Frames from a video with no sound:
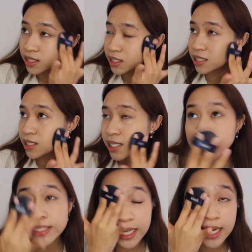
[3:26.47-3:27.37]
This is
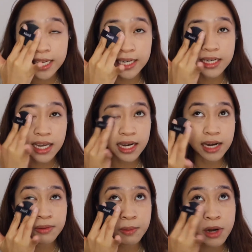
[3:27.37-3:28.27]
insane. And
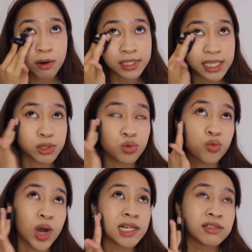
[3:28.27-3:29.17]
I remember I was like
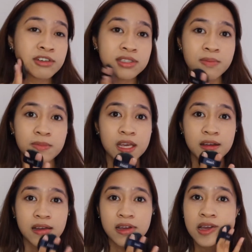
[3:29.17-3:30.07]
12 or
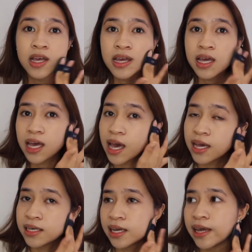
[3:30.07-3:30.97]
something,
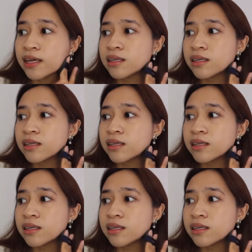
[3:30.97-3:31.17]
and like